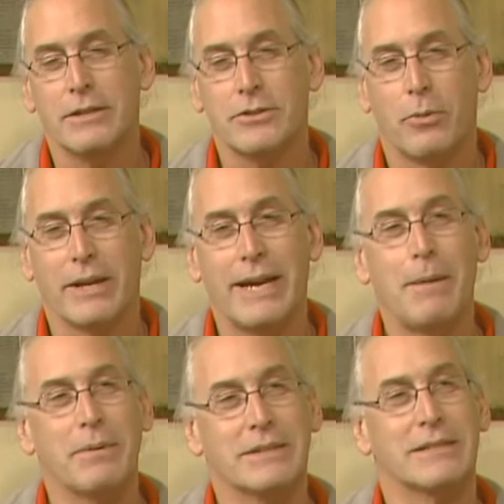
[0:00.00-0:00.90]
So what
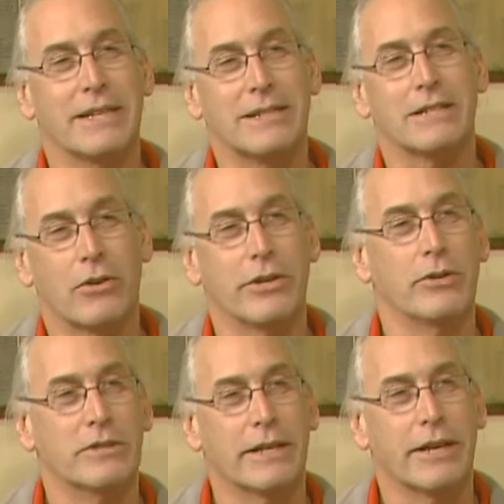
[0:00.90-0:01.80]
happens is they start
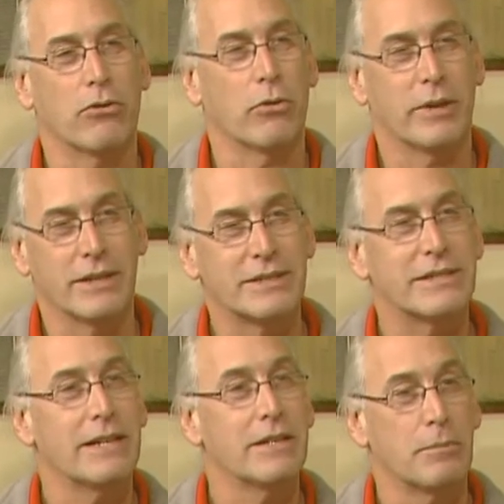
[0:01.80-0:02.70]
using heroin
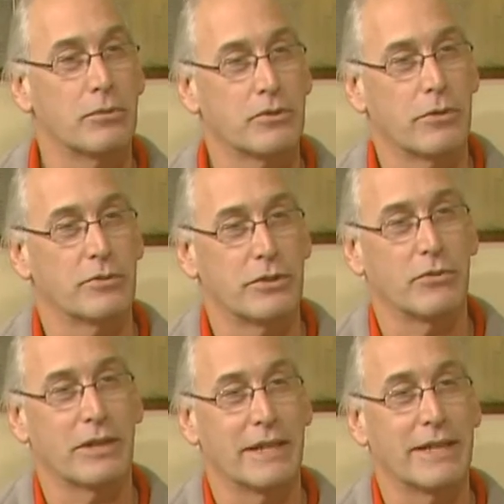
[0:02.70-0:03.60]
instead of the prescription
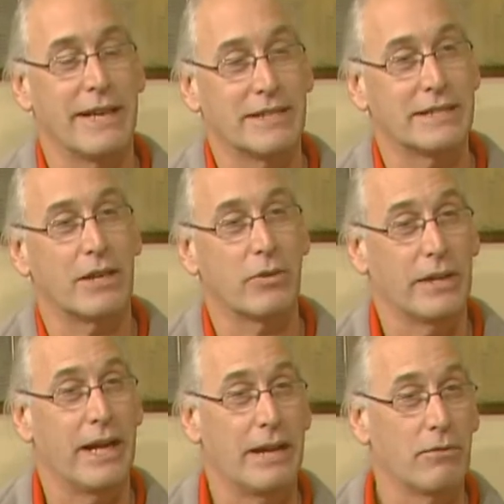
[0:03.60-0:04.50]
drug that they had
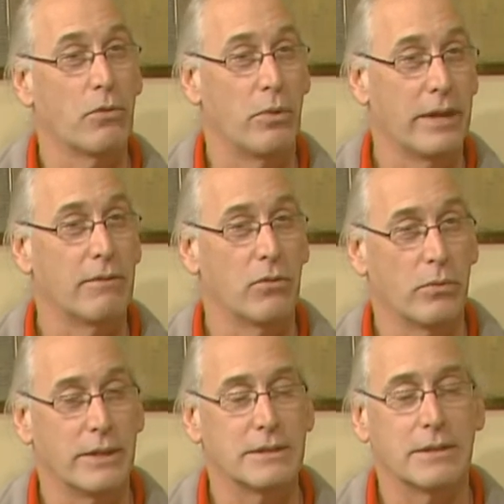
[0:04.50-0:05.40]
started on for whatever
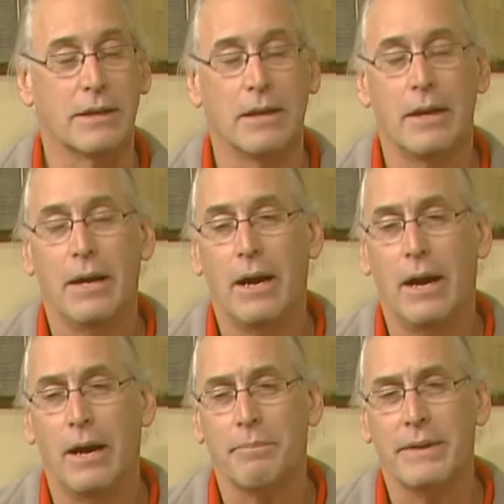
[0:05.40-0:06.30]
reason.
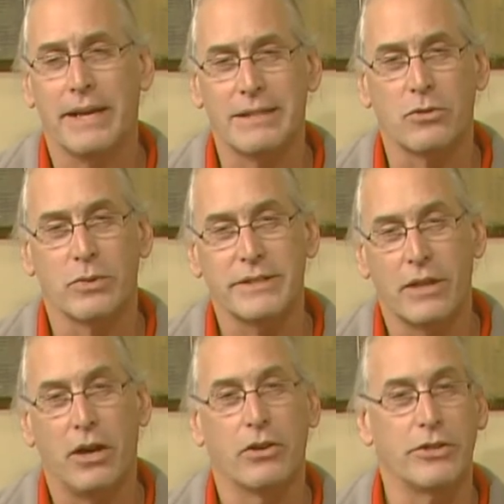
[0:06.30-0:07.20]
Uh, and as a
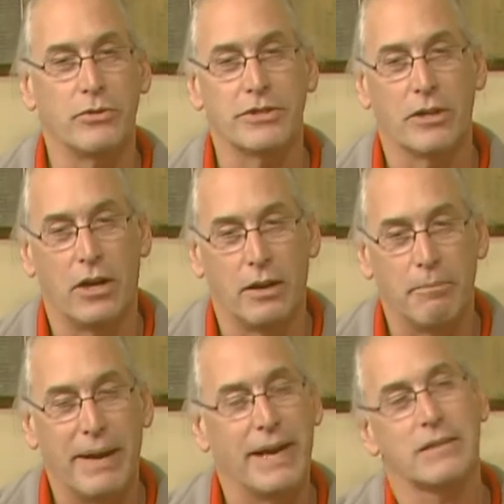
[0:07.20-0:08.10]
result, you saw a
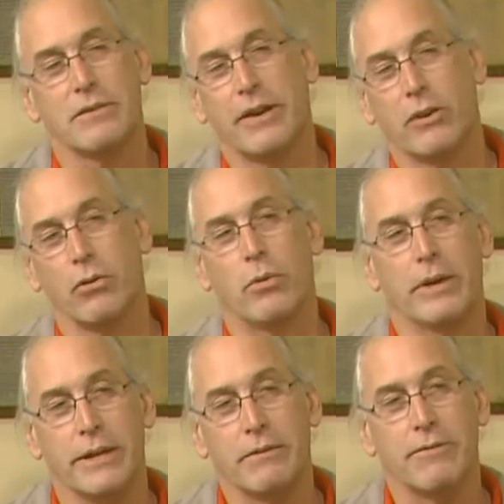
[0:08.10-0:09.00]
massive
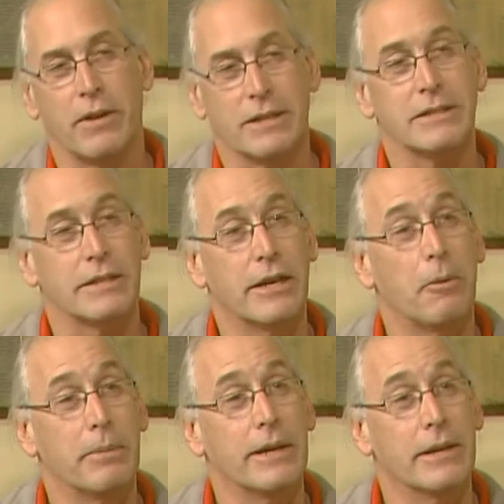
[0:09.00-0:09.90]
heroin influx in
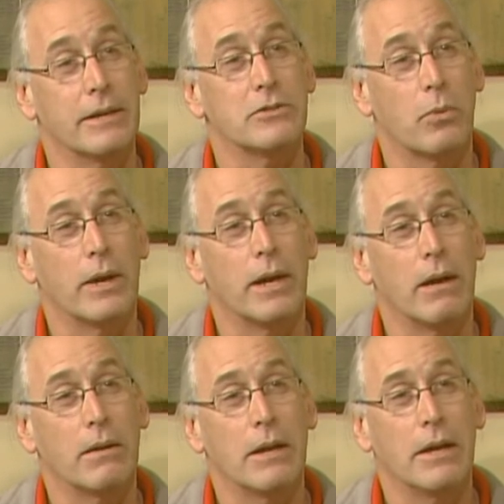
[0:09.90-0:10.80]
Alpena as
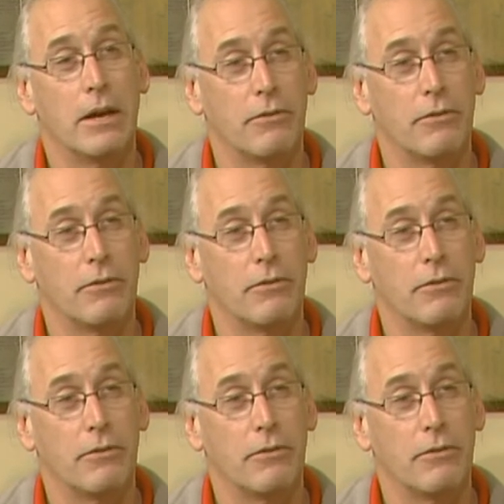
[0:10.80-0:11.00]
well okay.